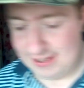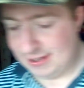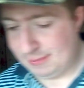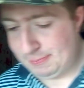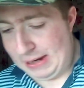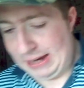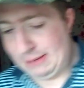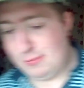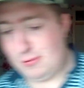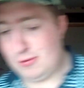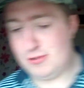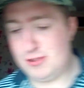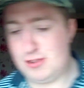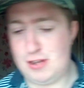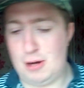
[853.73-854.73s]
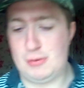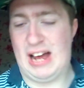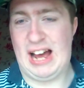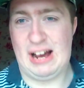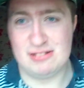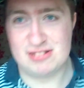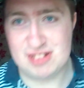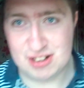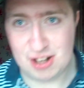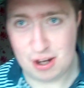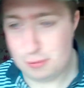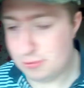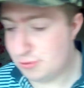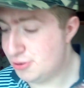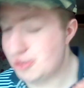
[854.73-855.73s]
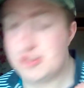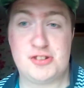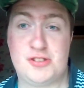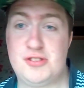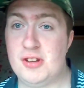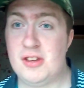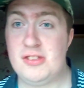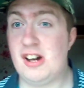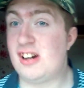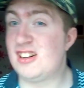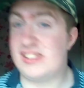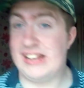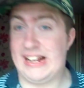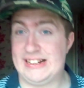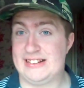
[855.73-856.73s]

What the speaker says: people just don't have to know. Just, like I said,